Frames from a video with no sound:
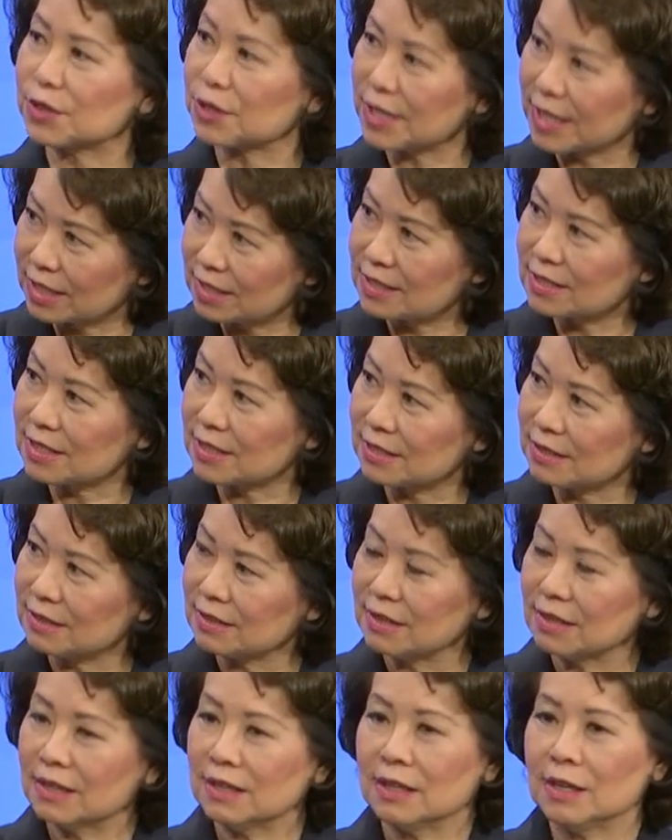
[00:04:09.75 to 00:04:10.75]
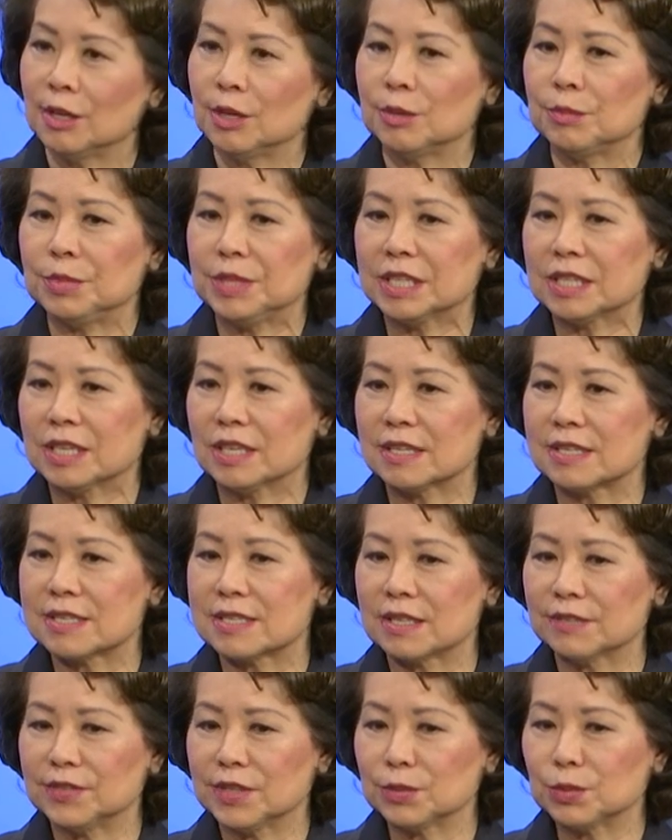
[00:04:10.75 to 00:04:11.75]
credit,
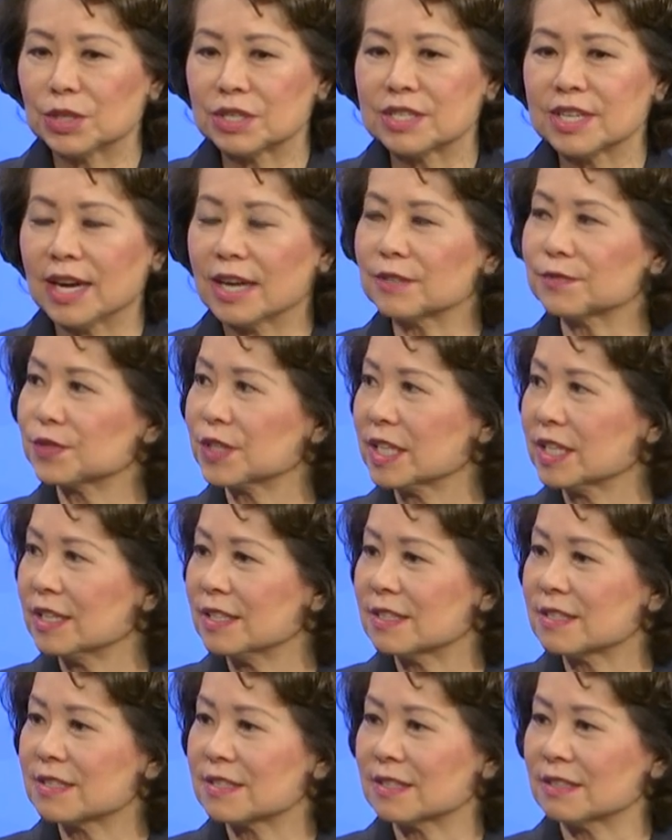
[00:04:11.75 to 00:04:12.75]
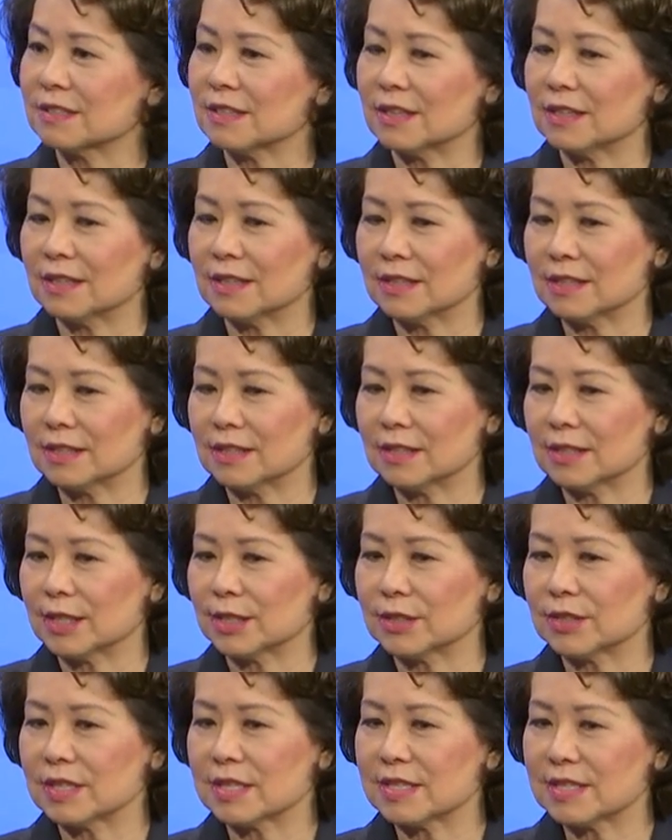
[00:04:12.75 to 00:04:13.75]
because if it were not for his
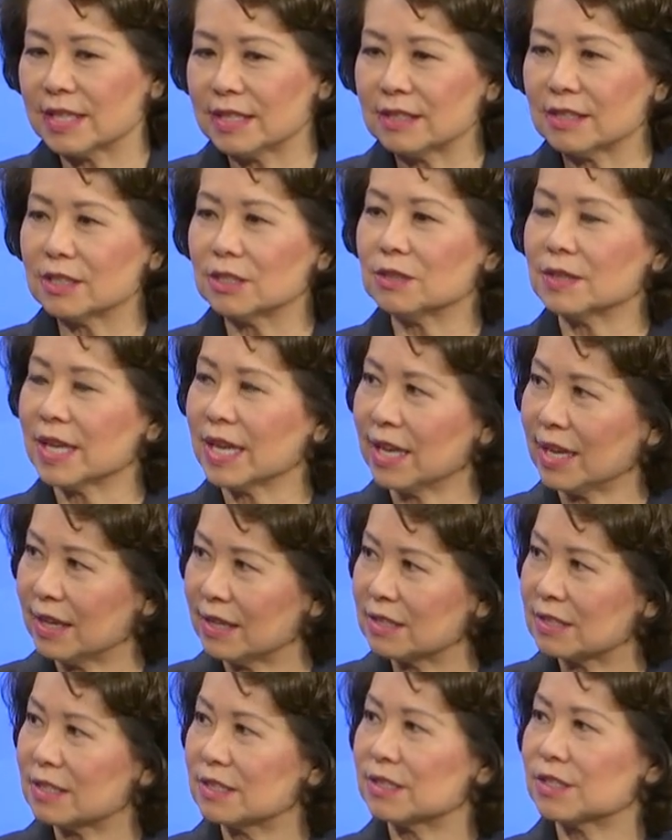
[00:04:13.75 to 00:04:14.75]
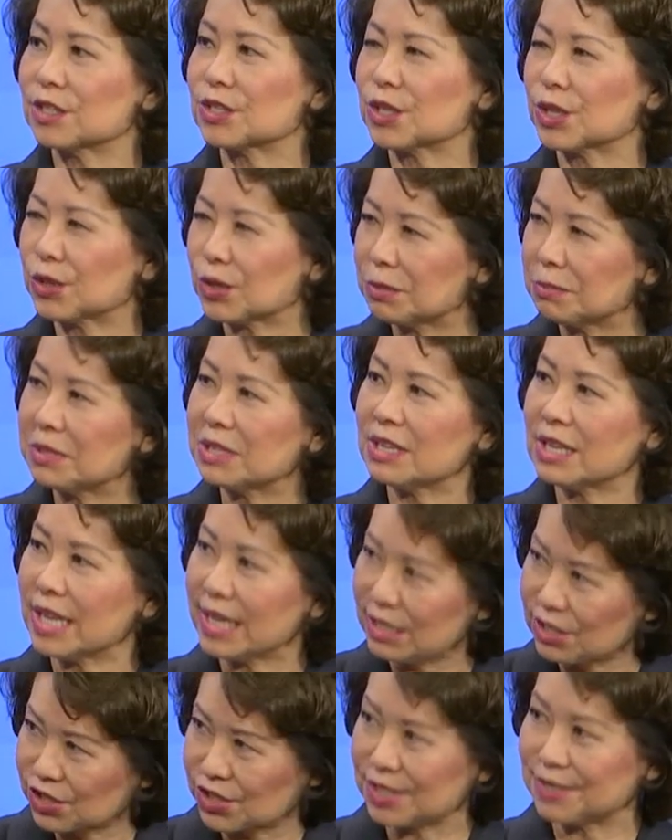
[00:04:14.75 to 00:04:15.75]
uh, single-handed
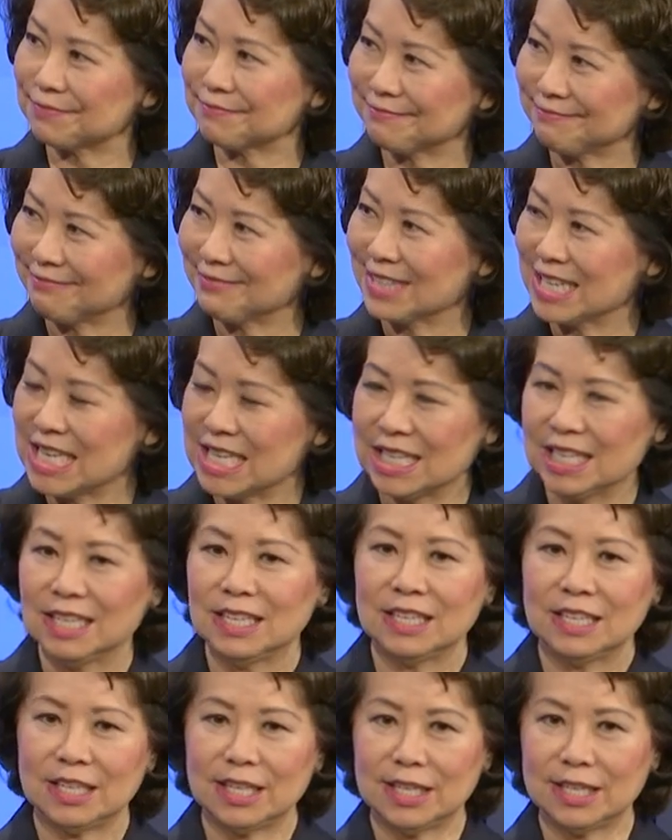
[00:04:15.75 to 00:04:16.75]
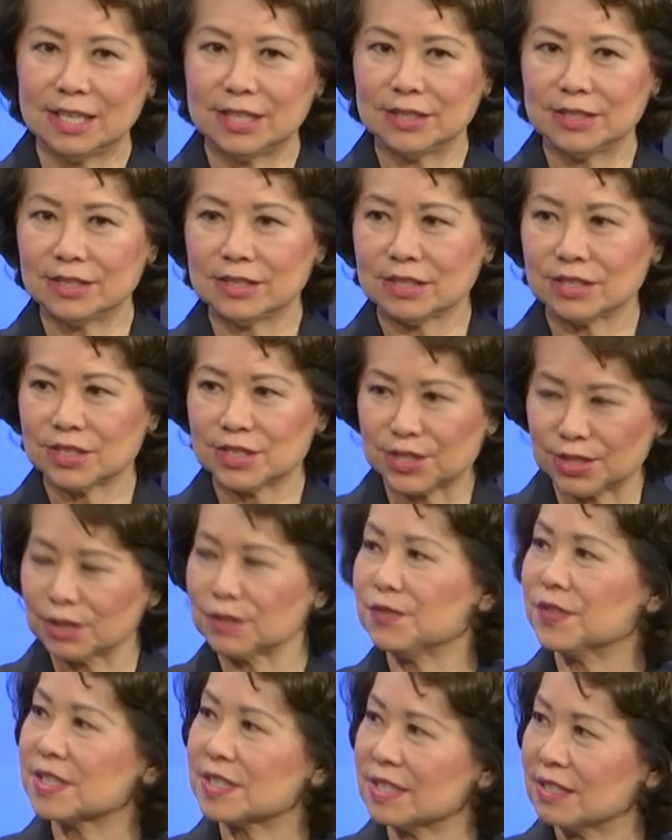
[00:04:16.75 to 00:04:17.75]
determination in
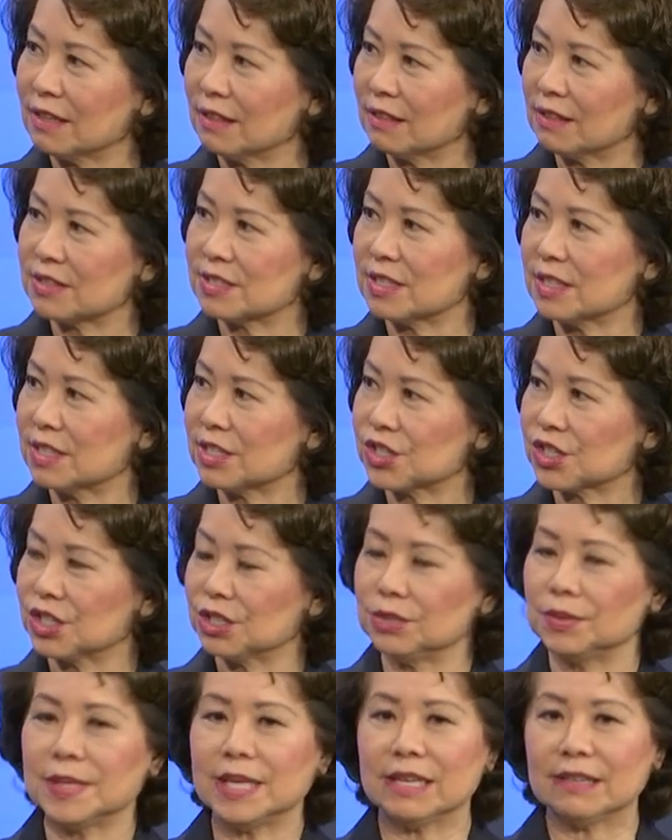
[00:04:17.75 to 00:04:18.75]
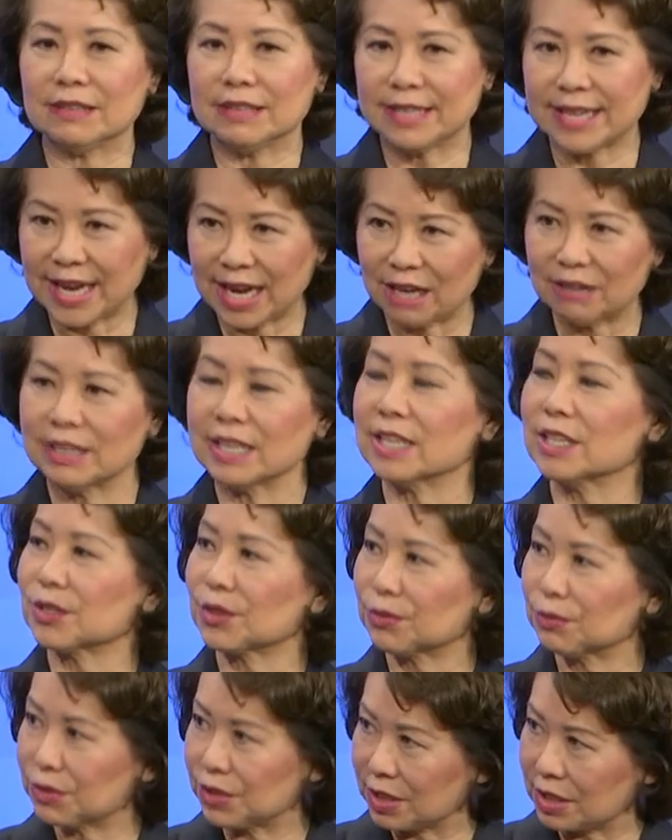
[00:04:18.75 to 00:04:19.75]
surfacing this issue, in carrying
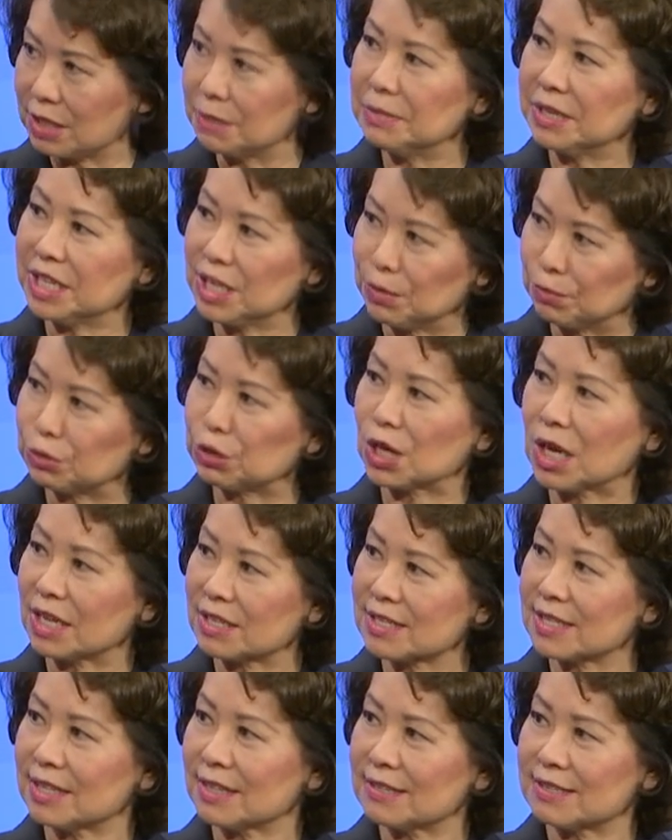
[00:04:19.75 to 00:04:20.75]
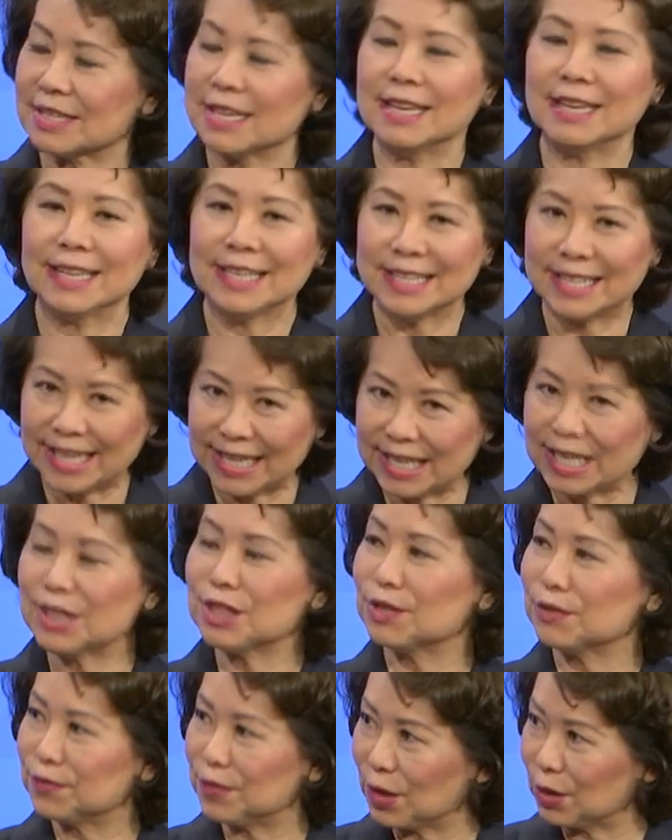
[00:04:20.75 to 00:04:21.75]
it through the committee process,
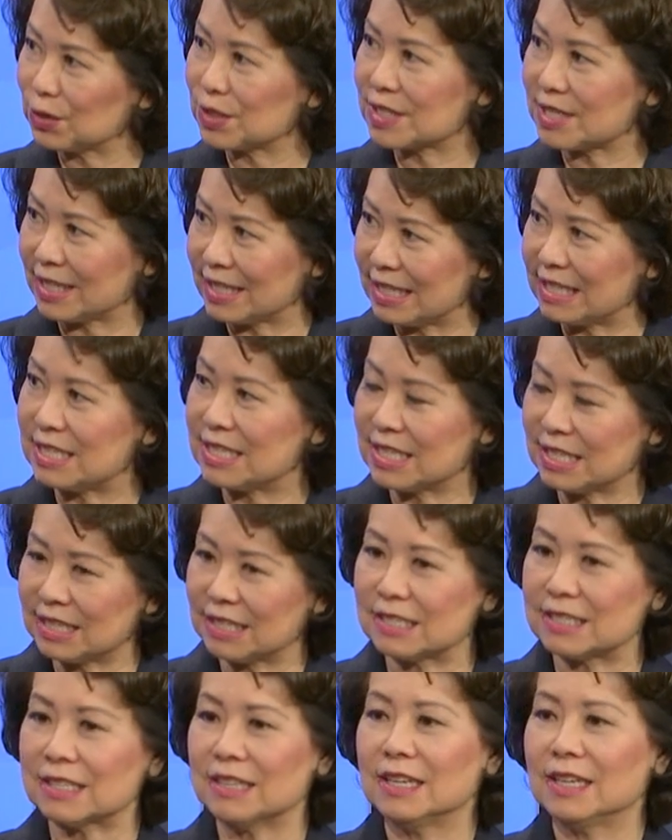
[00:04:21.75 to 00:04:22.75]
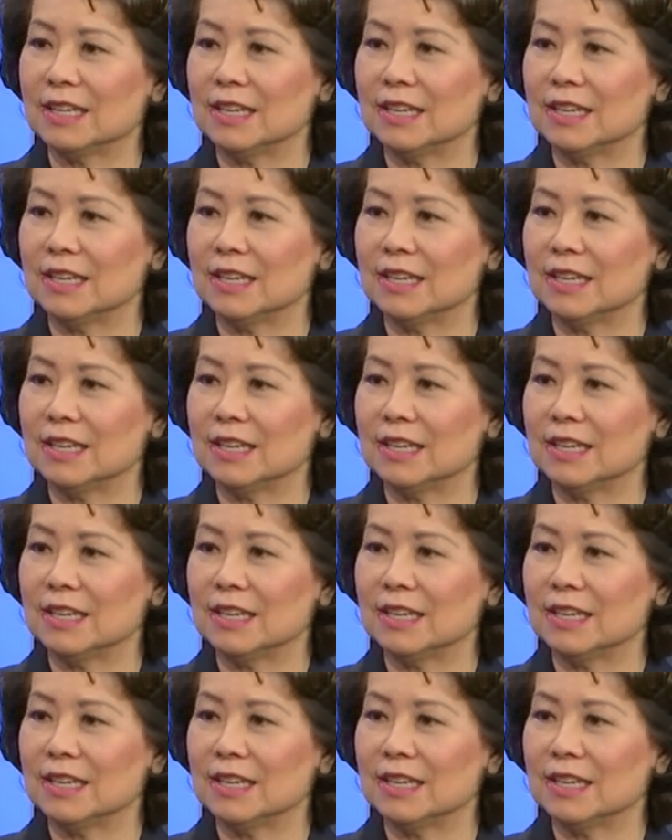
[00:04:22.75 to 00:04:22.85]
getting the votes that he did,